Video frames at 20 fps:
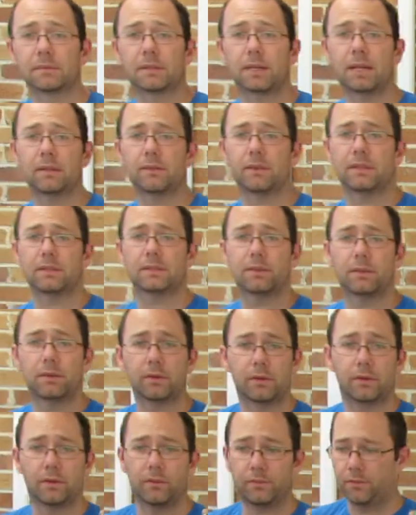colouring, so we've
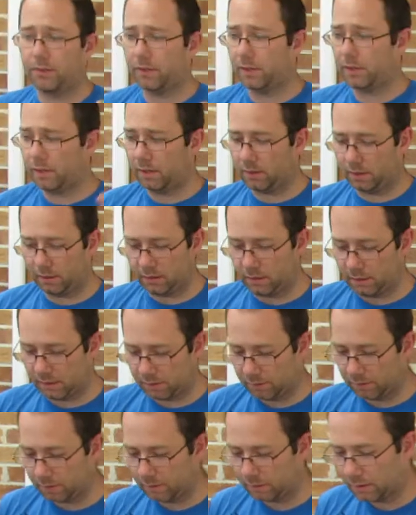gone for
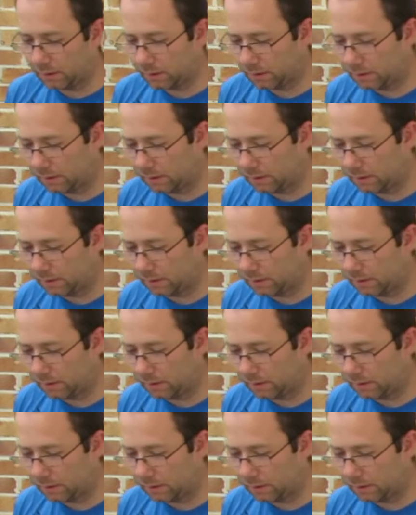colouring like